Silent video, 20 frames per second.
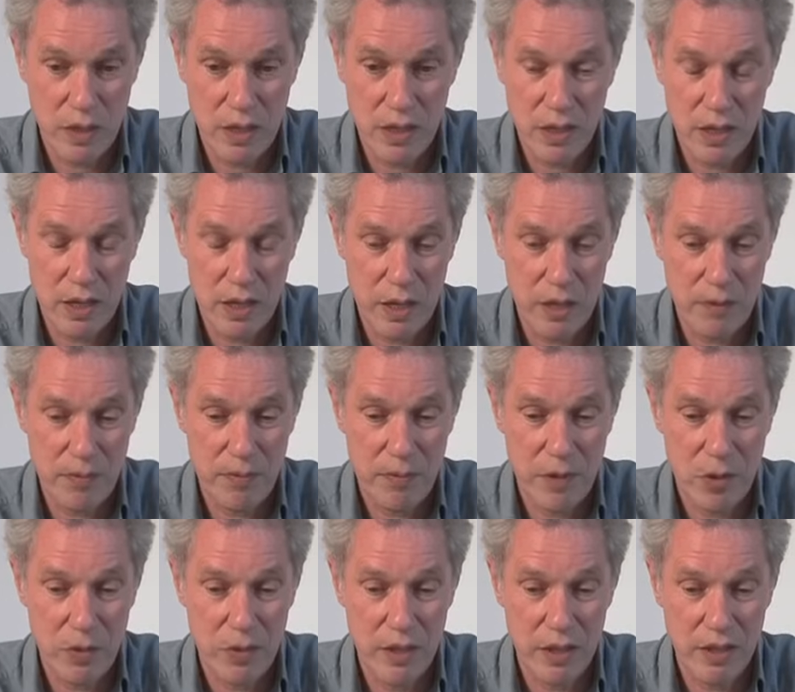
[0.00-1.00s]
it in half,
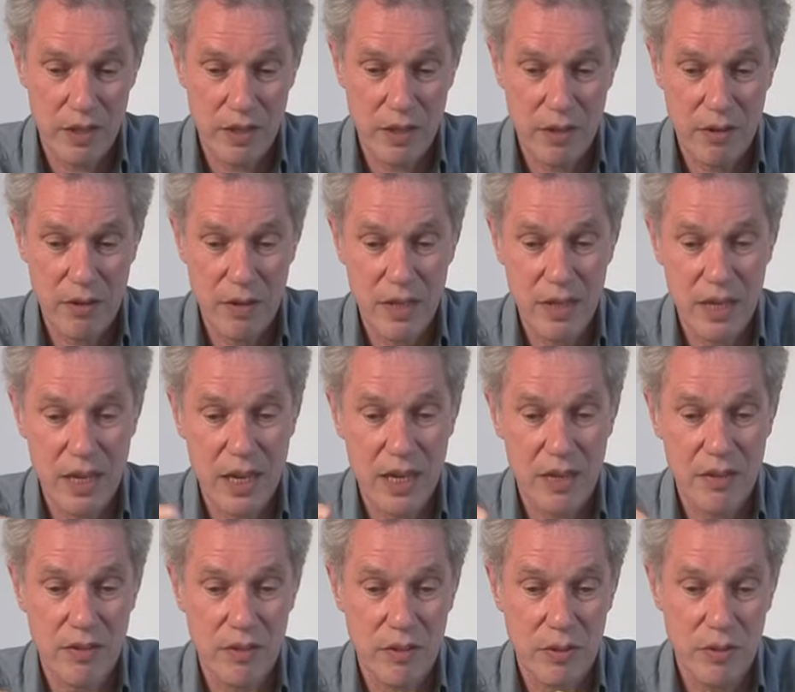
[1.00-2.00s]
fold it thoroughly
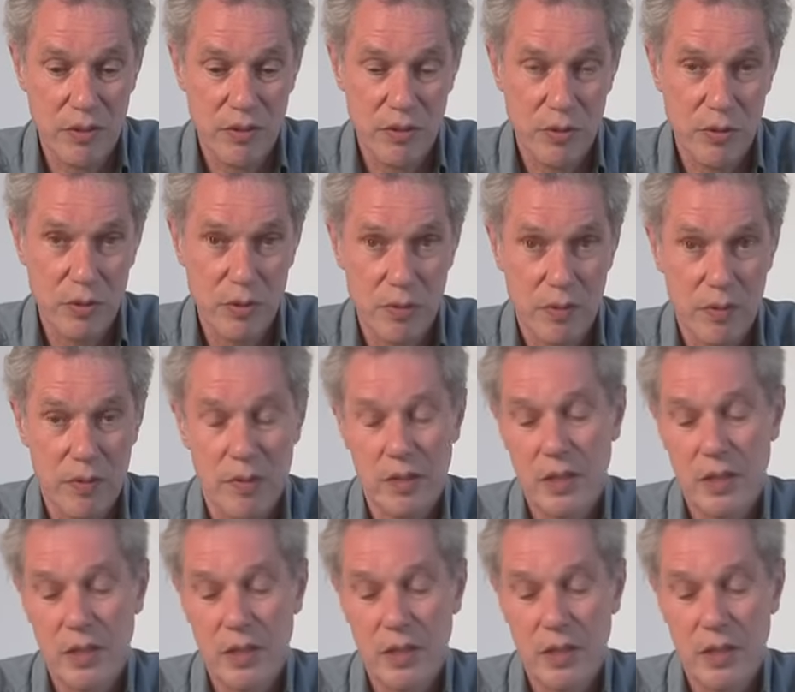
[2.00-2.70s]
as usual.